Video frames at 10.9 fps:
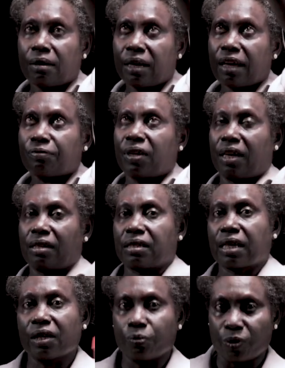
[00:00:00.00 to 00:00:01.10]
left-hand
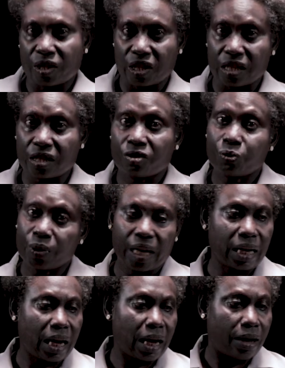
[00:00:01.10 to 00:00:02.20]
side, which is
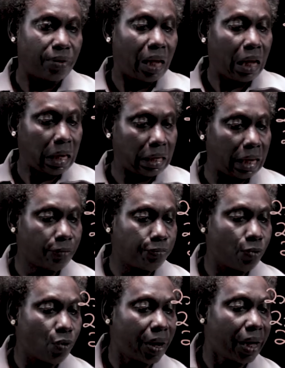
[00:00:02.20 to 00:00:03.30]
3.5.
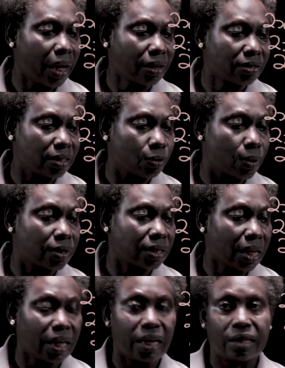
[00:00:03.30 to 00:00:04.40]
Therefore, x equals
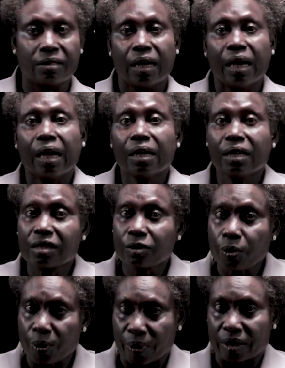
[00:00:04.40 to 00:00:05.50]
8 is
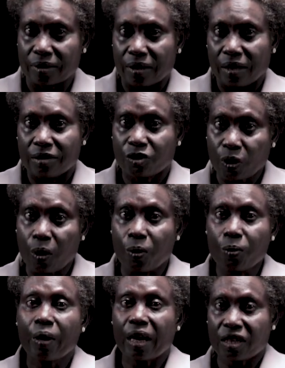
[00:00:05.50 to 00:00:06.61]
correct.
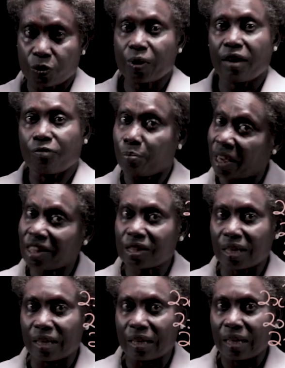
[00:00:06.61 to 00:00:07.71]
So, as we have
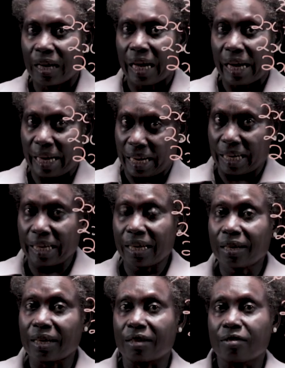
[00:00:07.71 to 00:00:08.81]
mentioned earlier,
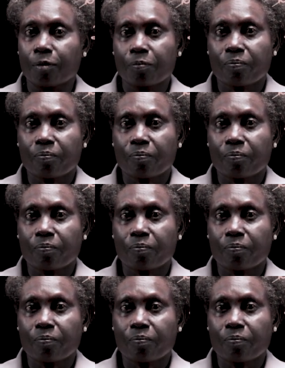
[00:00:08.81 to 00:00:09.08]
that